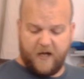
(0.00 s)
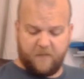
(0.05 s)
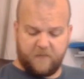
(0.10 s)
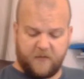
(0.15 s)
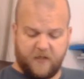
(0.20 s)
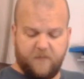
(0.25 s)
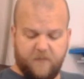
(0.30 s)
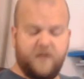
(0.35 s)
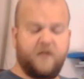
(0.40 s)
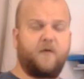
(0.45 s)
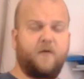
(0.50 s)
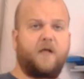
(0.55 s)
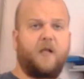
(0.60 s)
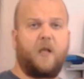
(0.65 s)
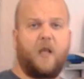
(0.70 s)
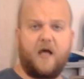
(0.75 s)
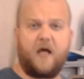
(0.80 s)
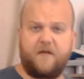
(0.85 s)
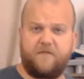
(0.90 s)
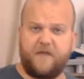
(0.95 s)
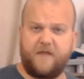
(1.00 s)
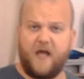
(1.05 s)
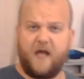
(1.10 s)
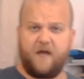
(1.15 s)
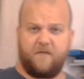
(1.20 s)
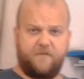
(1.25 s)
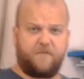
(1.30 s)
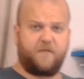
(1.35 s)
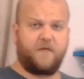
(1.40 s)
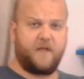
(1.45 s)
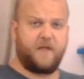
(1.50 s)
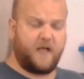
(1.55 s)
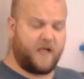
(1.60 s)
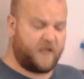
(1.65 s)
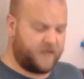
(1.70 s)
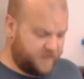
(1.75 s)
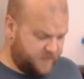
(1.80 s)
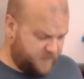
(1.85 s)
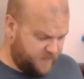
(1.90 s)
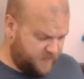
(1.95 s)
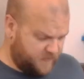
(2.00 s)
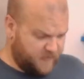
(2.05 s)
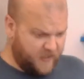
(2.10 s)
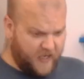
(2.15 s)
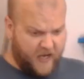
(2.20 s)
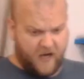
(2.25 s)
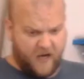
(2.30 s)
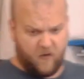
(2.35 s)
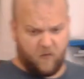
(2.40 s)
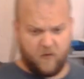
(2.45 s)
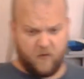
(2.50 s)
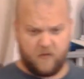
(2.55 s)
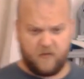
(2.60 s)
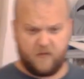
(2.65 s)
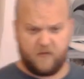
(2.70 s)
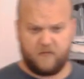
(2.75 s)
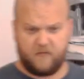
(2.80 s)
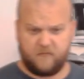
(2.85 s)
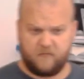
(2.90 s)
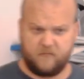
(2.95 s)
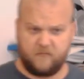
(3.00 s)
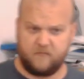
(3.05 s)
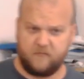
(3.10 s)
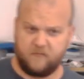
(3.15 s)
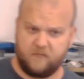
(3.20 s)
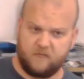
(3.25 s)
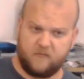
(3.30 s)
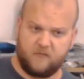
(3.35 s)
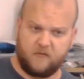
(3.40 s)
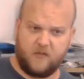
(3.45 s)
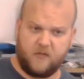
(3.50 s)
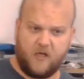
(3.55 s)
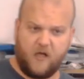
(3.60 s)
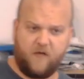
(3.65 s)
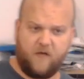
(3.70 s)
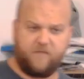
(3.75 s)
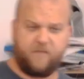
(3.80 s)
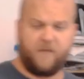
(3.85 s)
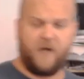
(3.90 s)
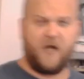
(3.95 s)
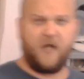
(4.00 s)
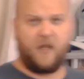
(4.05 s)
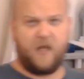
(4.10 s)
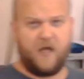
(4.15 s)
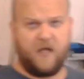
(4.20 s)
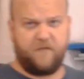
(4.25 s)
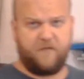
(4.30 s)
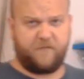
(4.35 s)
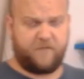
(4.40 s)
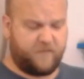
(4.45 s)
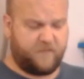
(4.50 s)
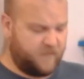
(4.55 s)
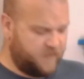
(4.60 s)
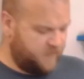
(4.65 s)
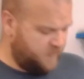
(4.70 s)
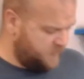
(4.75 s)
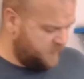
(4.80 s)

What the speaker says: I'm going to be doing a lot of that for the next hour of my life.